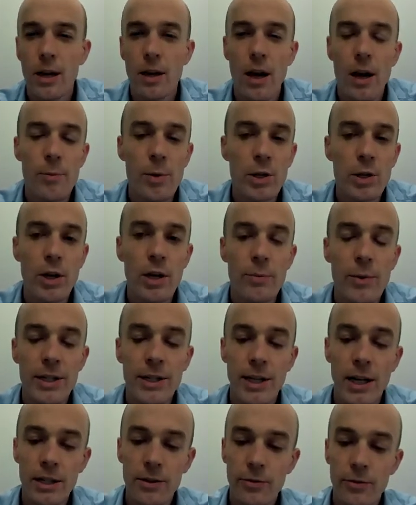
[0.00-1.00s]
Emmanuel
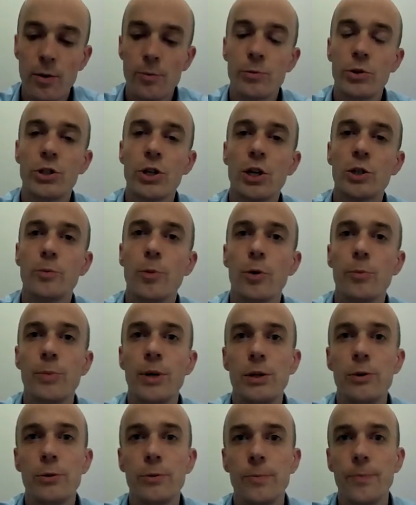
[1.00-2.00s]
Messas from Georges
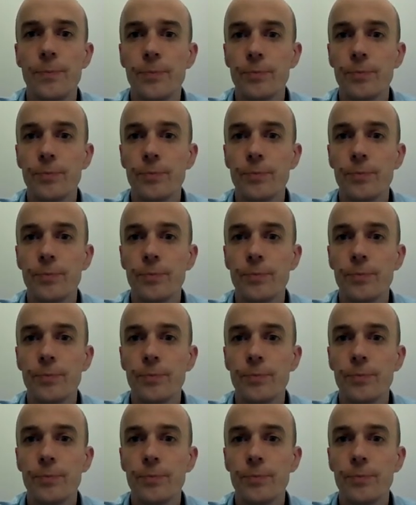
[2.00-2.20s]
Pompidou.